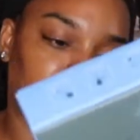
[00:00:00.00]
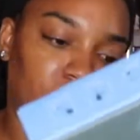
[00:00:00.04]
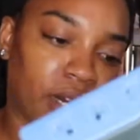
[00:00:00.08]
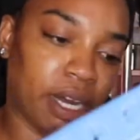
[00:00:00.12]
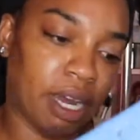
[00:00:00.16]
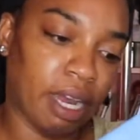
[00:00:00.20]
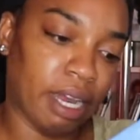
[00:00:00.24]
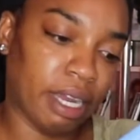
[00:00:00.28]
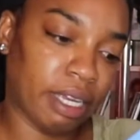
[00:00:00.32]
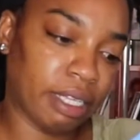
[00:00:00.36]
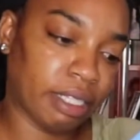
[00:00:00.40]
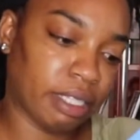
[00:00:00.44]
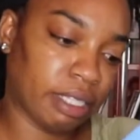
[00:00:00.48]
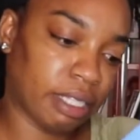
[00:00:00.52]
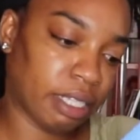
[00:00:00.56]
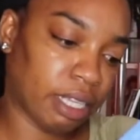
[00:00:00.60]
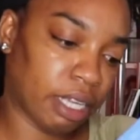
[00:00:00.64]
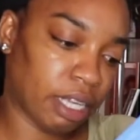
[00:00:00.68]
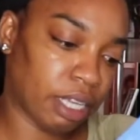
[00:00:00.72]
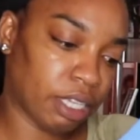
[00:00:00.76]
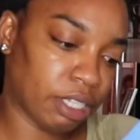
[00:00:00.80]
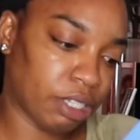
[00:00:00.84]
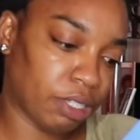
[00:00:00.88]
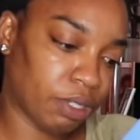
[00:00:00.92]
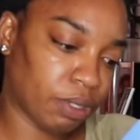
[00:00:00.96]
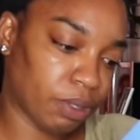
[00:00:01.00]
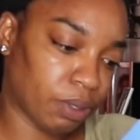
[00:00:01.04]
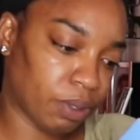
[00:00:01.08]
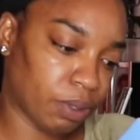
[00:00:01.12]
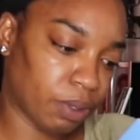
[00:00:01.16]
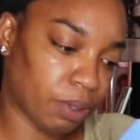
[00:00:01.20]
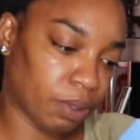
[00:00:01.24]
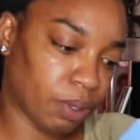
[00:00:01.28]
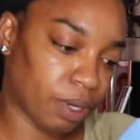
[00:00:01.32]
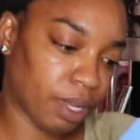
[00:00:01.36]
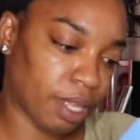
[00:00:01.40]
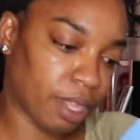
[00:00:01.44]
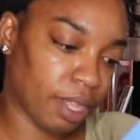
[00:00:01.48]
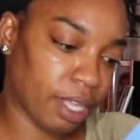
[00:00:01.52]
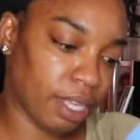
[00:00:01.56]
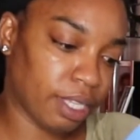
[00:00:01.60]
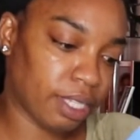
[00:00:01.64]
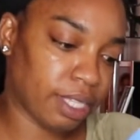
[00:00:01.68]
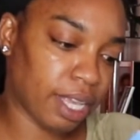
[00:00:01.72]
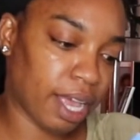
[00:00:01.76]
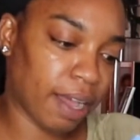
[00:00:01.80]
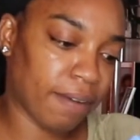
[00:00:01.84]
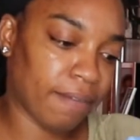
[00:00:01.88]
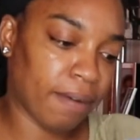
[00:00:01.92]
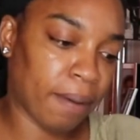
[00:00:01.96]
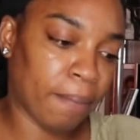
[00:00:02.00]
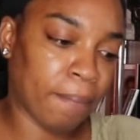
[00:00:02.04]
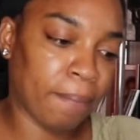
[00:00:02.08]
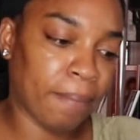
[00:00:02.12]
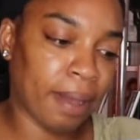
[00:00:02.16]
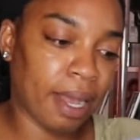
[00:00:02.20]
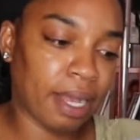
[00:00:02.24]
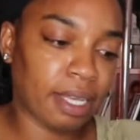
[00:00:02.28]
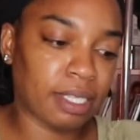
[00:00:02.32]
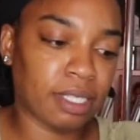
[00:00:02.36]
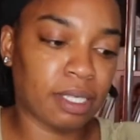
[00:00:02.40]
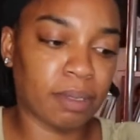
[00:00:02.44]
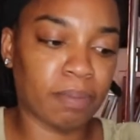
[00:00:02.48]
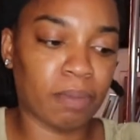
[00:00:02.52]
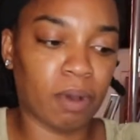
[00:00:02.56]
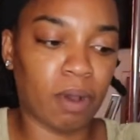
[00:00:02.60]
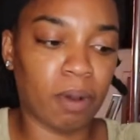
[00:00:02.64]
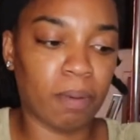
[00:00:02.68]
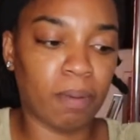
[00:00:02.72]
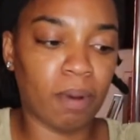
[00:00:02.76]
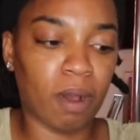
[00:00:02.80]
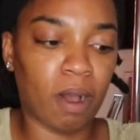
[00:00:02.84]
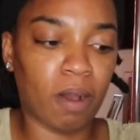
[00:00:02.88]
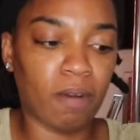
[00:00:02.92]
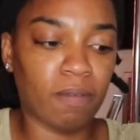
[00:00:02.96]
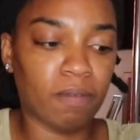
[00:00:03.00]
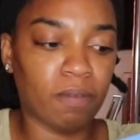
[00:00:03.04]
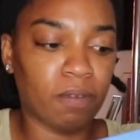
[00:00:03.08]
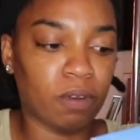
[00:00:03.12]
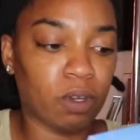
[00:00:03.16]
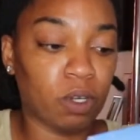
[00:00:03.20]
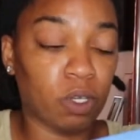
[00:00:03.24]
Alright, so this have a maximum of